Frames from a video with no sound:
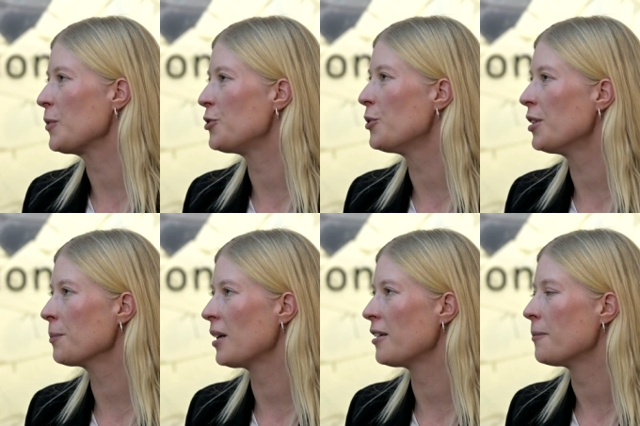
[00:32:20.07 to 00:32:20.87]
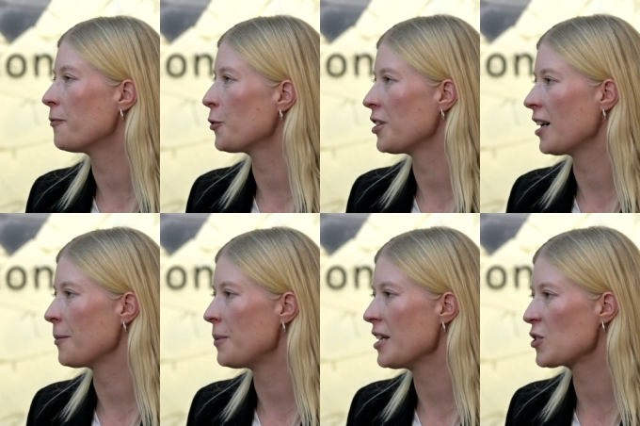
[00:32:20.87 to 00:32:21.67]
But during my
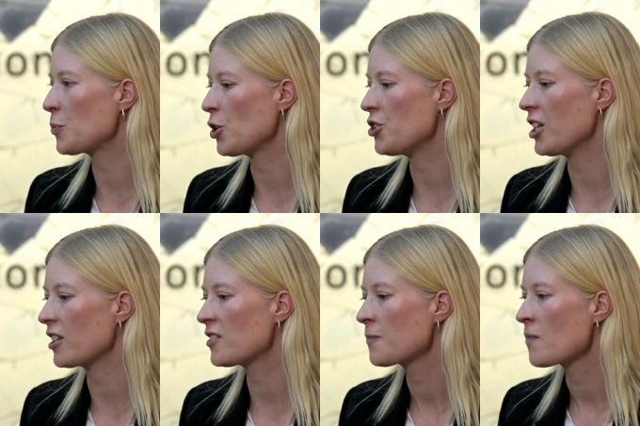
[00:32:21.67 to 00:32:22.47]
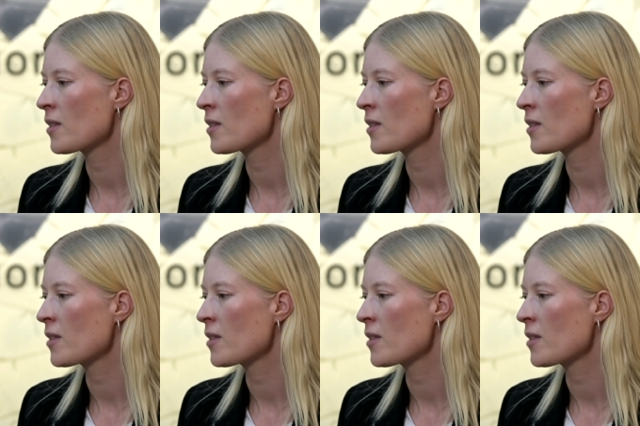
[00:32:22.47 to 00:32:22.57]
49 Peaks project,